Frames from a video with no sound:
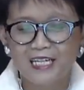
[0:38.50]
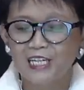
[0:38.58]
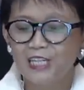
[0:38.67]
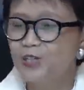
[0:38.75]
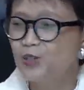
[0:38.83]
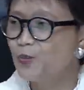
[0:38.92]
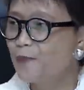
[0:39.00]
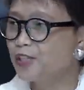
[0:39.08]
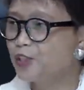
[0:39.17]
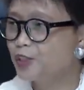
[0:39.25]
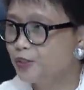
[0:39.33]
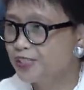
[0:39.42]
a Hindu
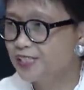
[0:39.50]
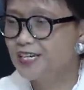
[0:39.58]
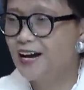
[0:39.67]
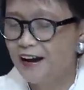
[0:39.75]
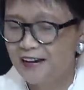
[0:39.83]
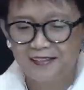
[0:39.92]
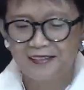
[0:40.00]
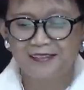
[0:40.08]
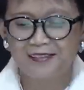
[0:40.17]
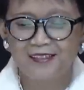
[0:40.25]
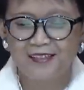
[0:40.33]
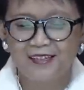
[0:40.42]
majority
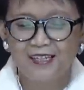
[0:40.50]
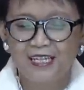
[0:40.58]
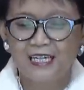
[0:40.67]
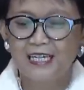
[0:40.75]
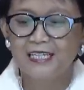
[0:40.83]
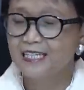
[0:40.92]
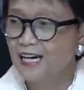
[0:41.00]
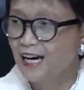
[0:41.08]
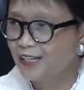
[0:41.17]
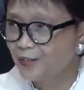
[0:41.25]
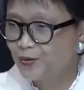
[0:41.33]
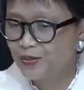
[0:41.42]
island in the
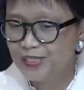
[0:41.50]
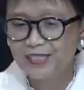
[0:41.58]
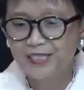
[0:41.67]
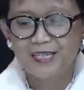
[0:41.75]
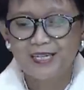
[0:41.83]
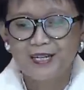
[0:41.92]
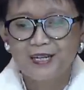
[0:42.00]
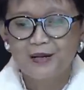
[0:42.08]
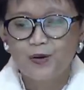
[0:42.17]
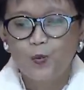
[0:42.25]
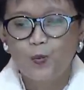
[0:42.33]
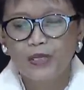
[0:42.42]
country
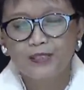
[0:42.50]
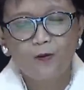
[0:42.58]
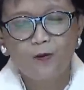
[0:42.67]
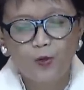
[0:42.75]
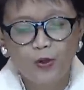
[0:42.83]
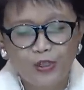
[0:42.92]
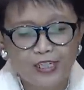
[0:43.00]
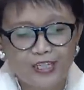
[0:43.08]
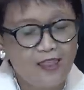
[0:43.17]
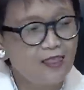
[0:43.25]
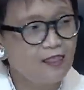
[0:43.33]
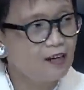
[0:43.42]
with the
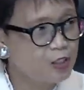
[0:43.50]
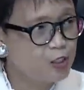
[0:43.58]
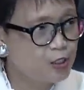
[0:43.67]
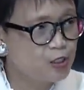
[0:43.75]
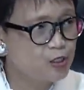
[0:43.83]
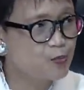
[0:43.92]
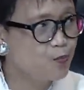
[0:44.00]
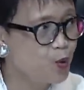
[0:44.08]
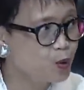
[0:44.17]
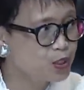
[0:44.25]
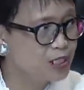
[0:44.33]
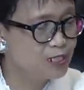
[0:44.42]
world's largest
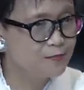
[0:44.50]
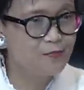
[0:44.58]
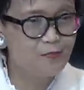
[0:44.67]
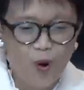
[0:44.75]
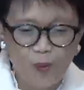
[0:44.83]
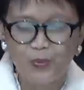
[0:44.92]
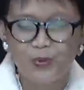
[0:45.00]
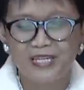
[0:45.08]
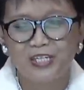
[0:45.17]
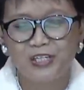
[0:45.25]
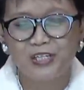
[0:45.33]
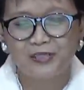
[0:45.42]
Muslim
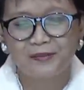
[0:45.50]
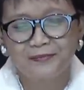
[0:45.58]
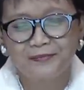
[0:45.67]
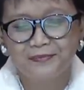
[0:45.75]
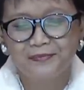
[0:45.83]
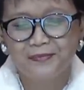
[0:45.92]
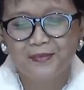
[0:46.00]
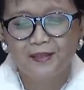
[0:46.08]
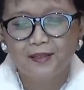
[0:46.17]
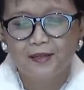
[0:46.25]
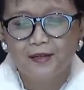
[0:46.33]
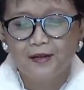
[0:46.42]
population.
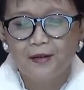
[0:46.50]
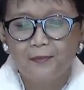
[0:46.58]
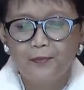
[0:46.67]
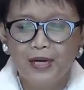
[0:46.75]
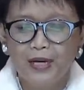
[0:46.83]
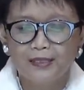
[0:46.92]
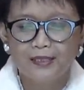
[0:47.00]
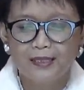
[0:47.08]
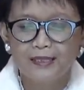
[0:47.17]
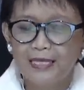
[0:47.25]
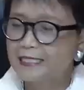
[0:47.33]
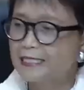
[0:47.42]
But
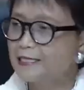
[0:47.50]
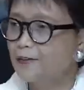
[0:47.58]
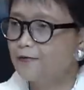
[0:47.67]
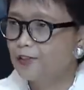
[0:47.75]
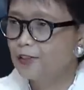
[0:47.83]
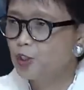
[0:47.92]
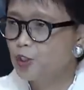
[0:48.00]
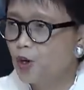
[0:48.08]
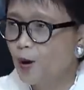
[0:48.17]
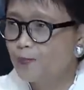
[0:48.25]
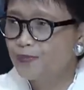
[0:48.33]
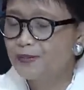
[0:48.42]
this never
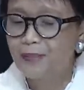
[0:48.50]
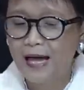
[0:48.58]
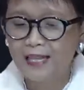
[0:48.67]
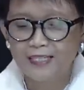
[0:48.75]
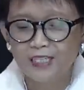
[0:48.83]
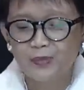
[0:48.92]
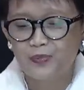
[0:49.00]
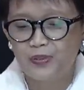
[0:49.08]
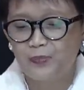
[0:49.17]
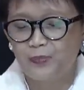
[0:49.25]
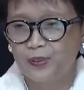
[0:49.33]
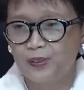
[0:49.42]
stopped the Balinese
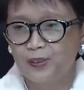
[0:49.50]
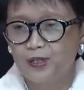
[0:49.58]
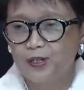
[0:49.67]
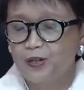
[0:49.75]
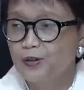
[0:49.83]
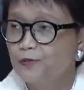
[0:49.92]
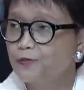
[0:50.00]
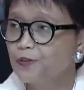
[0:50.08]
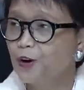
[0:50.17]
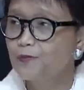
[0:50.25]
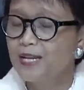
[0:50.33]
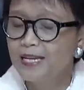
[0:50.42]
people
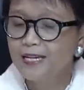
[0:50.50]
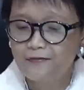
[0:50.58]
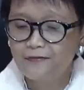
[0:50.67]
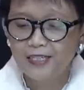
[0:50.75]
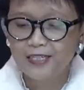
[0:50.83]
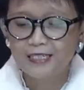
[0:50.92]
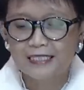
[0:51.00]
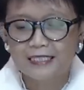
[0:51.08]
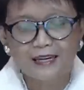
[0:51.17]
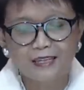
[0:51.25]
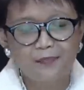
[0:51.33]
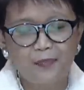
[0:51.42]
from living
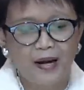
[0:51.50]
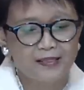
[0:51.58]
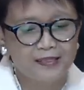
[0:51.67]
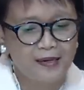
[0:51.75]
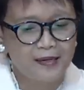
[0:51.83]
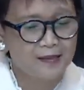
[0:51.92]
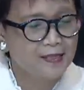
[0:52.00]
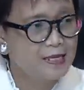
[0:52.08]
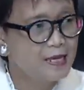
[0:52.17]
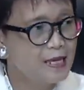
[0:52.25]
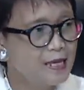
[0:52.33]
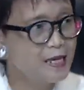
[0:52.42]
side by side
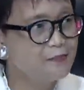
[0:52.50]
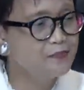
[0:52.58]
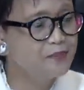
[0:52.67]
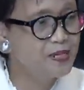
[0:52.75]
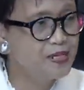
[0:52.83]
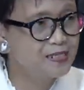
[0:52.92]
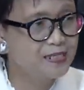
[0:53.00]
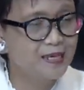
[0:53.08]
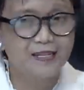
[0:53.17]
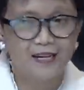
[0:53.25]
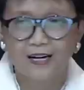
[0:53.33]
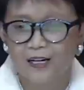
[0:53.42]
in peace
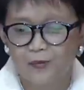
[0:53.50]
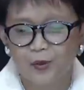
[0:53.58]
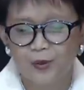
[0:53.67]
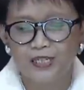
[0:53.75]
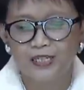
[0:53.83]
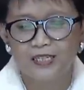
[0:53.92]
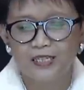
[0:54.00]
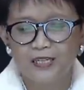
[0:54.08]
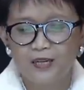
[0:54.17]
and harmony